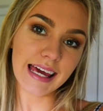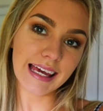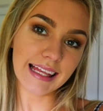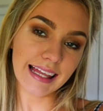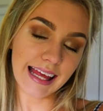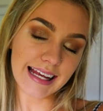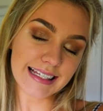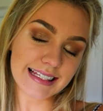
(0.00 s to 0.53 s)

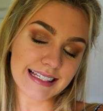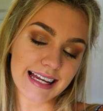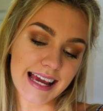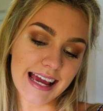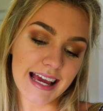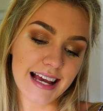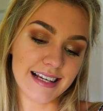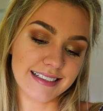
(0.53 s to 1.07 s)
second last
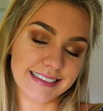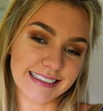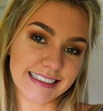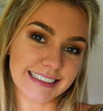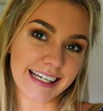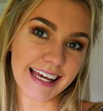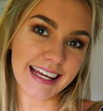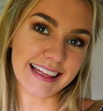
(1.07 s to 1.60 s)
day
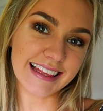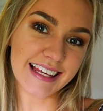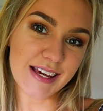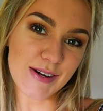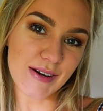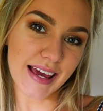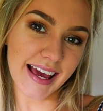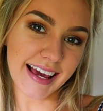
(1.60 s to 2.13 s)
in
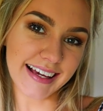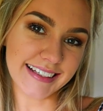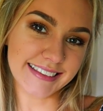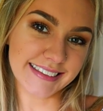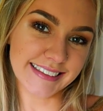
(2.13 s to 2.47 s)
the UK.